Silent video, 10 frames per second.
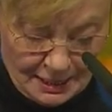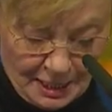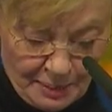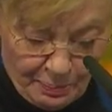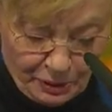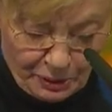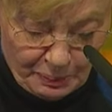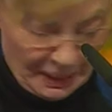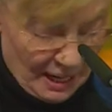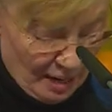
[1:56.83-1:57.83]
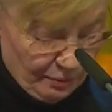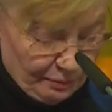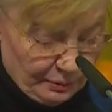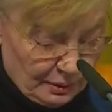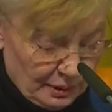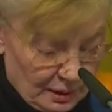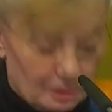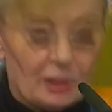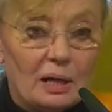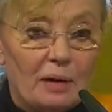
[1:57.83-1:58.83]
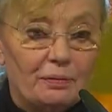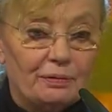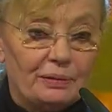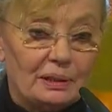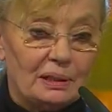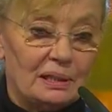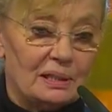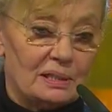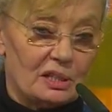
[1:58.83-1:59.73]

The Impossible Love and the Love in its